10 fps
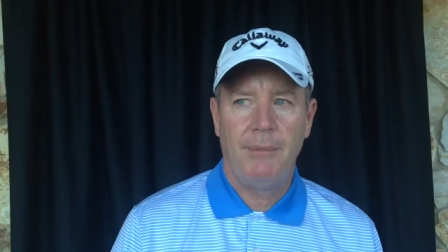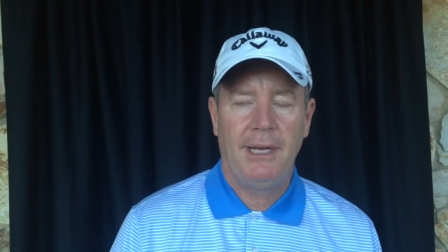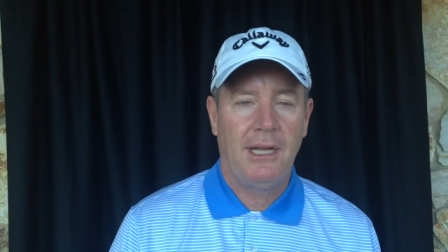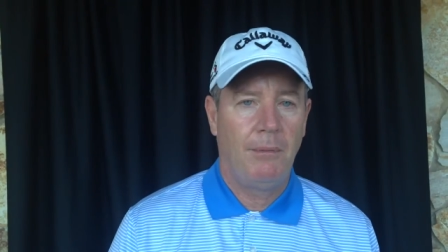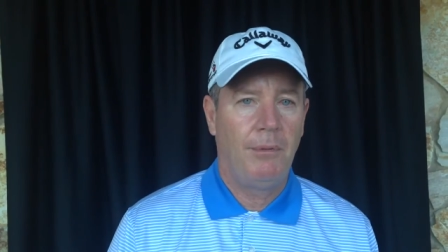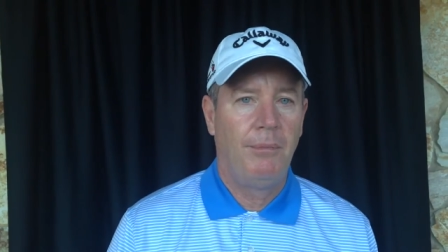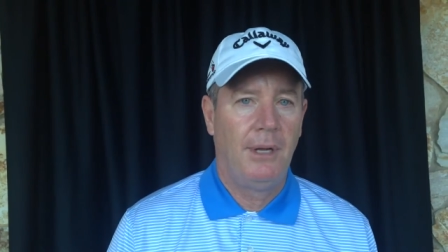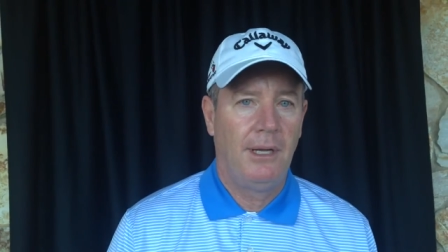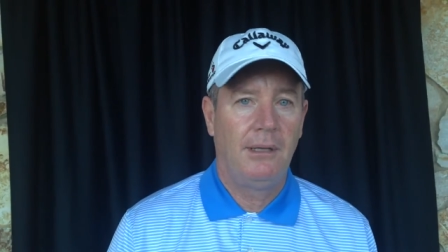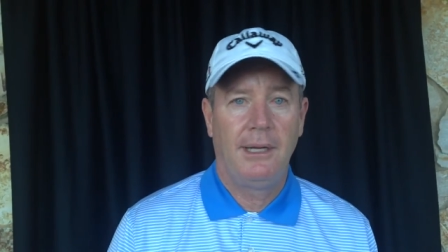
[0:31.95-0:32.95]
I made a couple
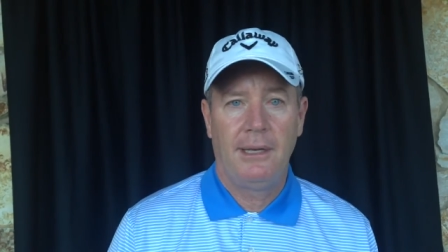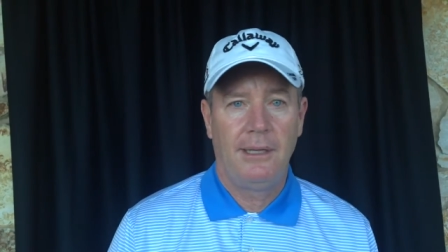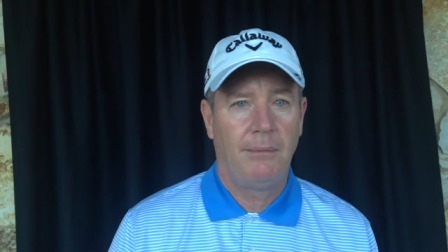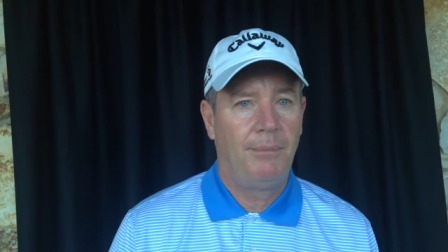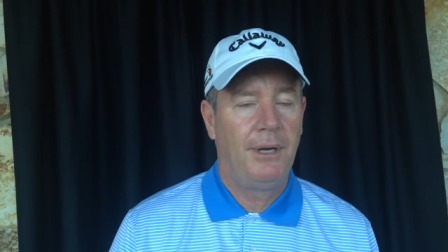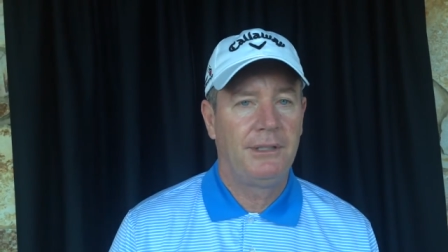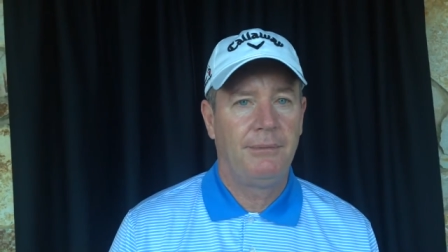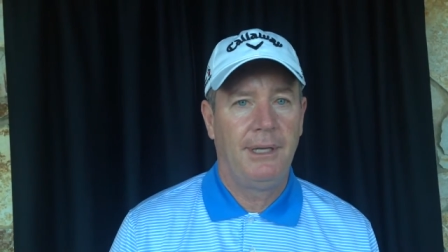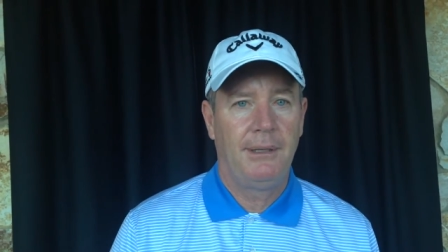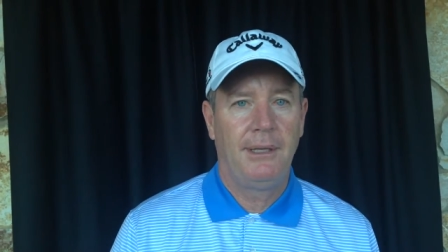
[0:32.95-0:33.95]
uh, again a couple putts
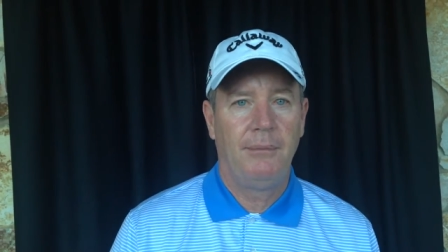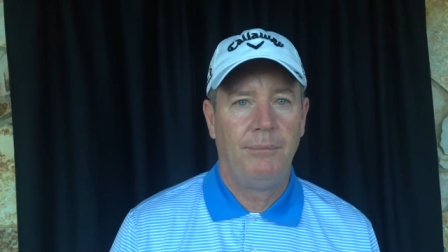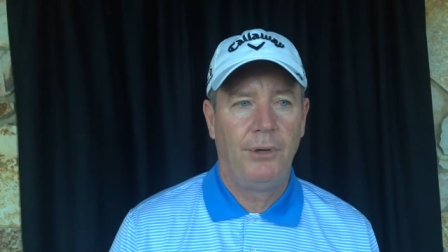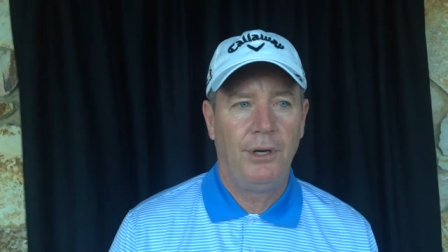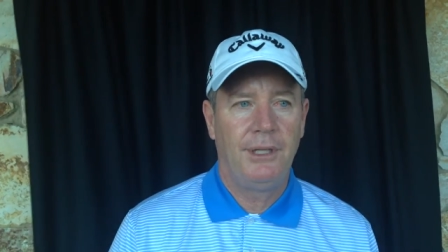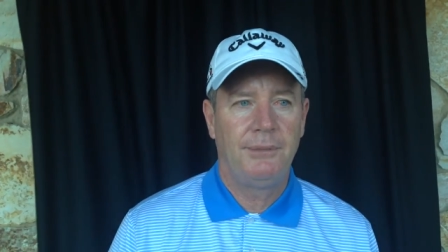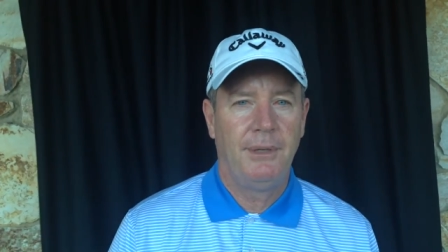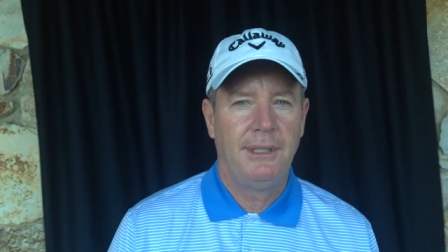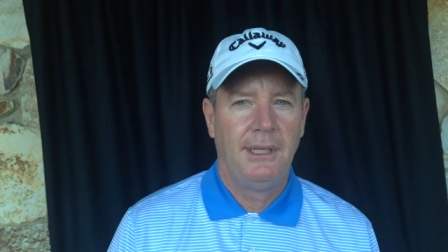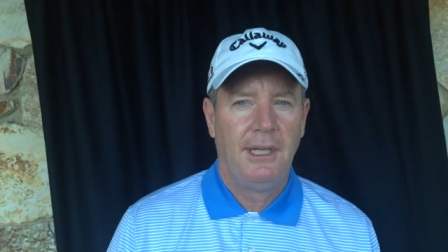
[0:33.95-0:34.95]
to make uh, birdies,
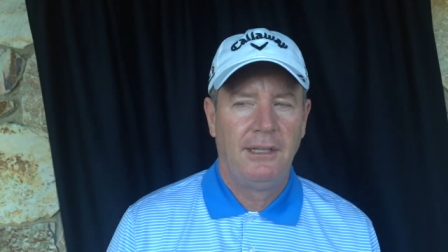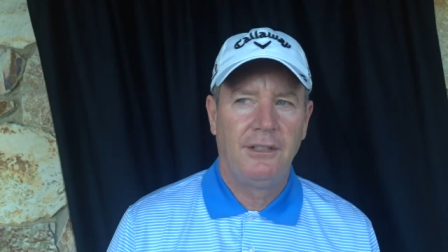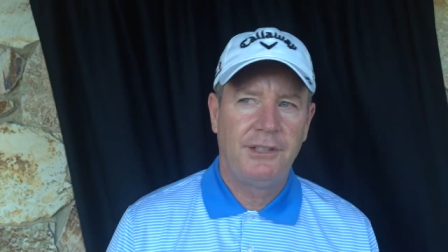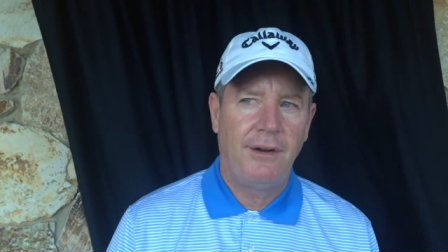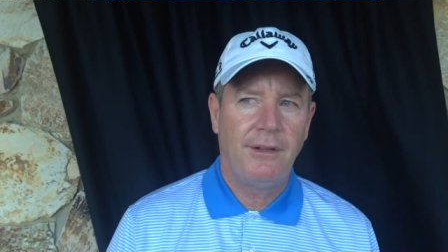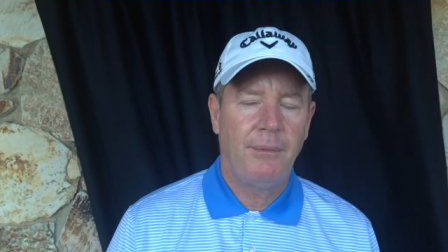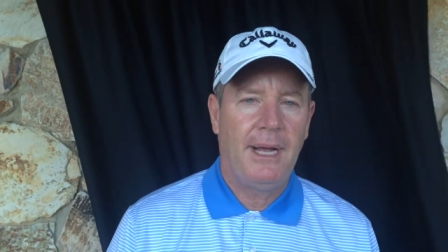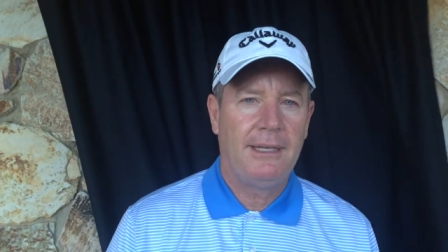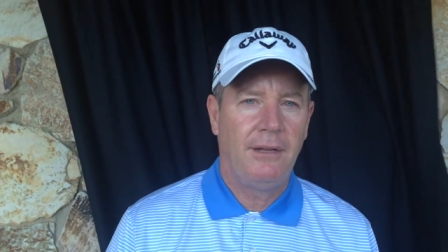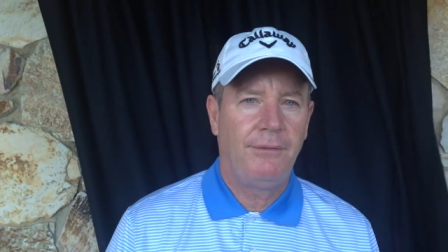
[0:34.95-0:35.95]
but a little study in the
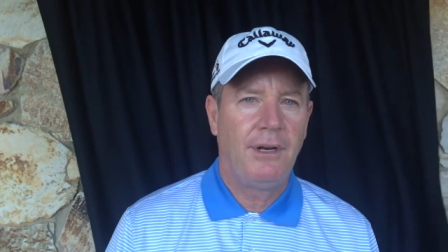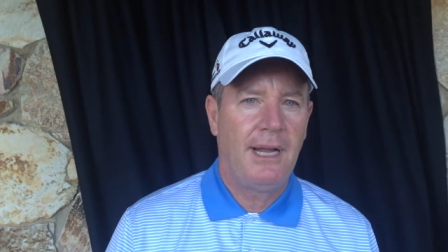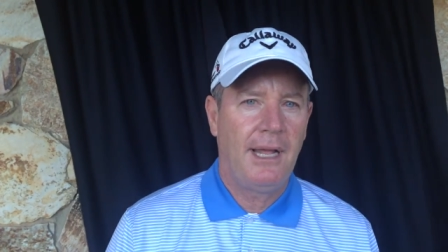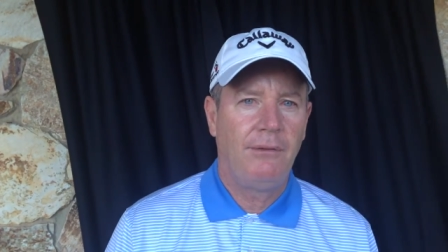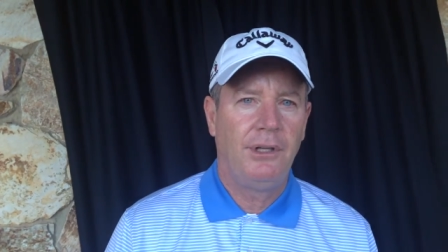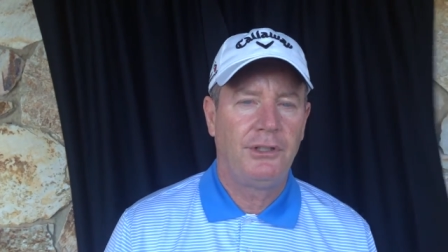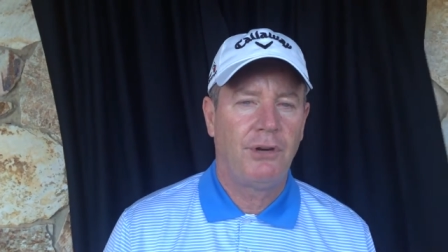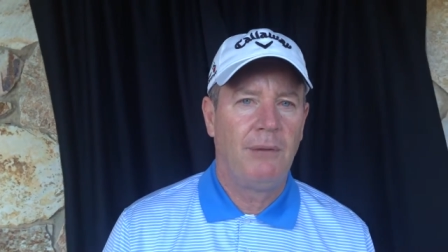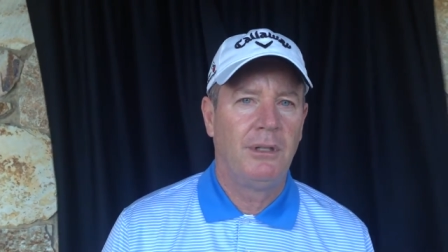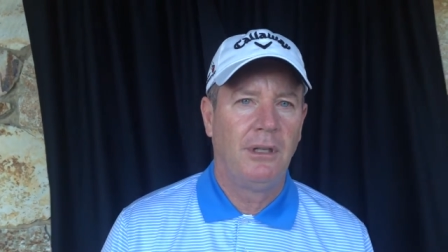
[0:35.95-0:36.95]
back nine, front nine. I really
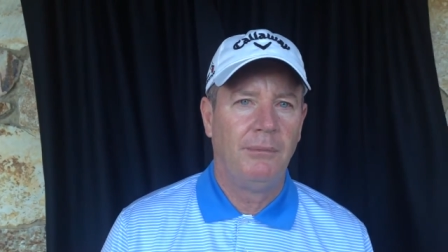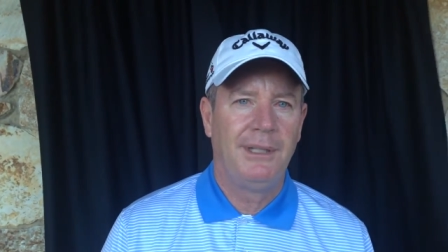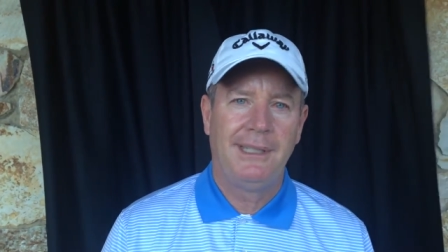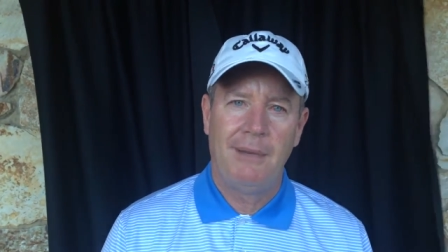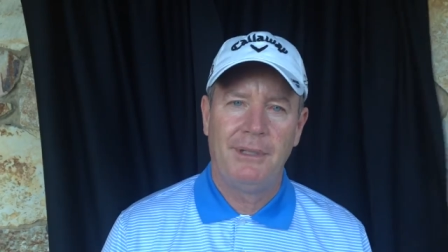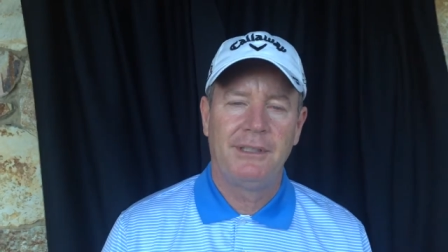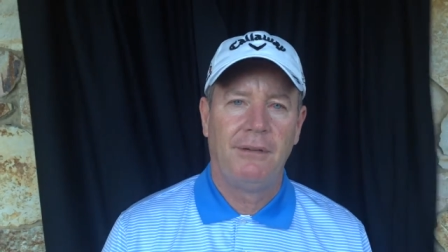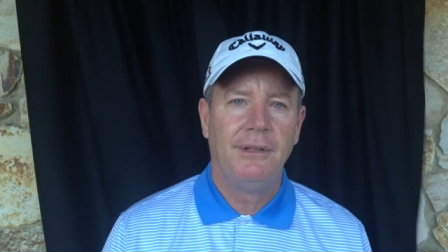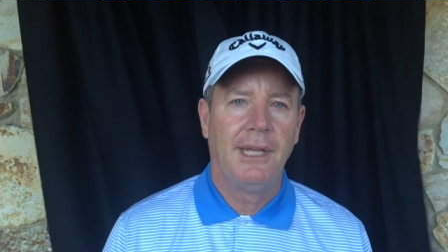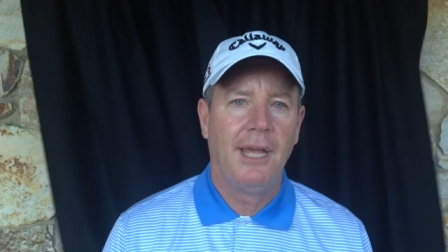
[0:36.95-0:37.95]
scrambled a little bit and kept
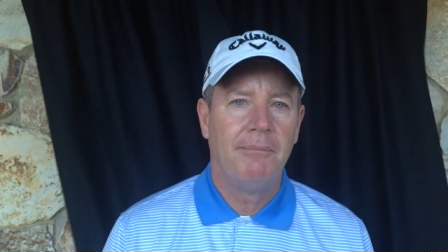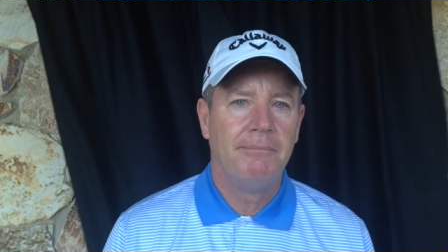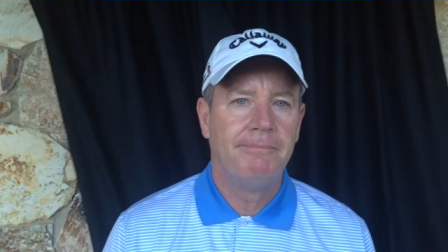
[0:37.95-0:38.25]
myself in the game.